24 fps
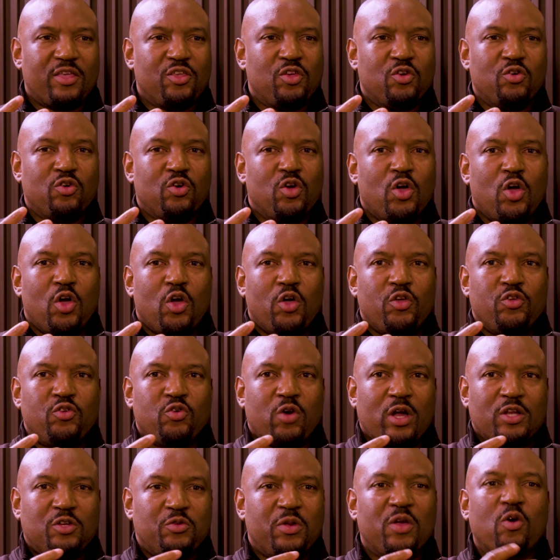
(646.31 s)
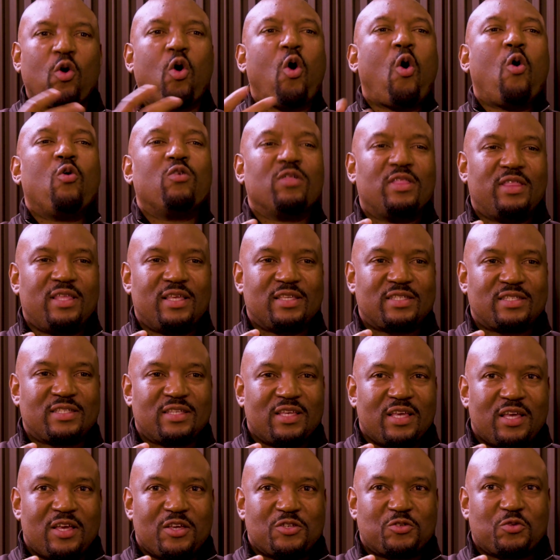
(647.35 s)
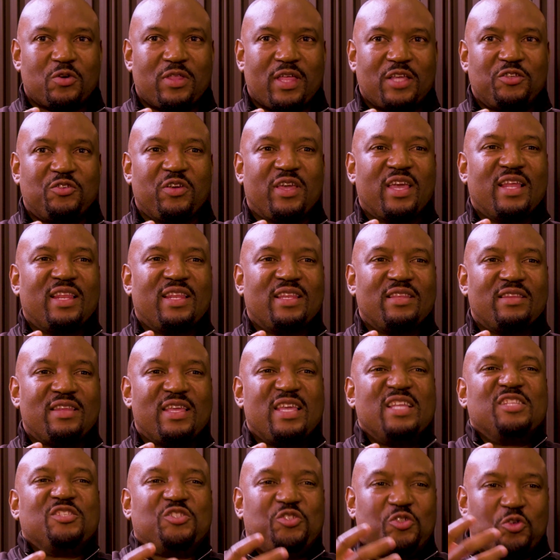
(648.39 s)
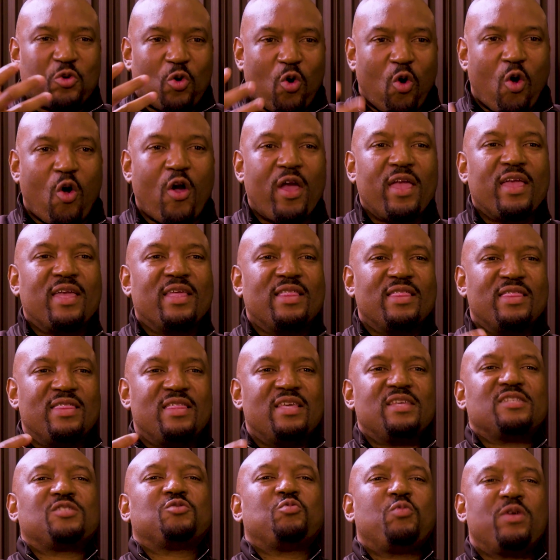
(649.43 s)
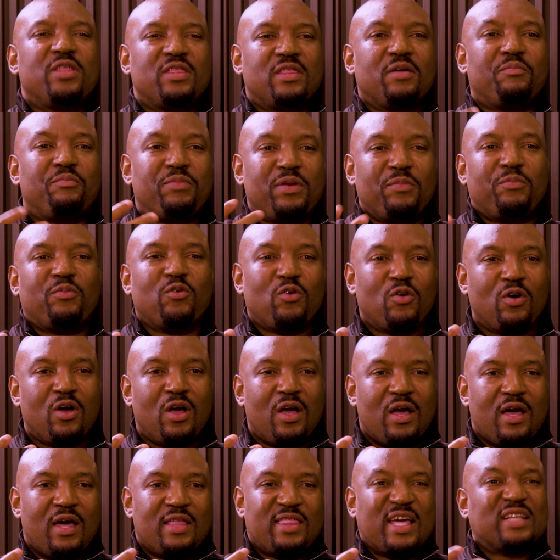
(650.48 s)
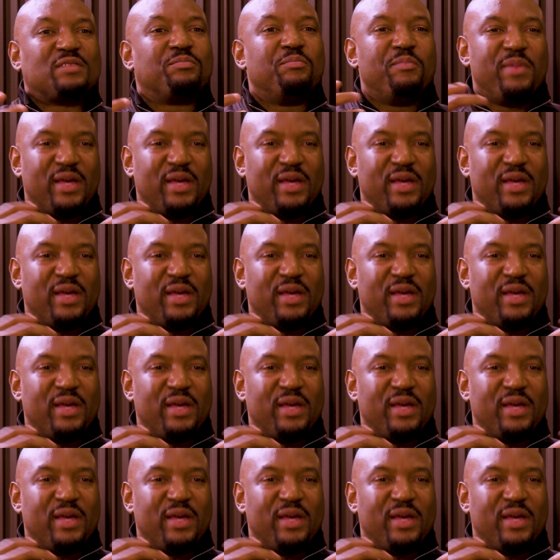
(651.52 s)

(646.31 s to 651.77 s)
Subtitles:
You are doing all this so that you can enjoy this with the people that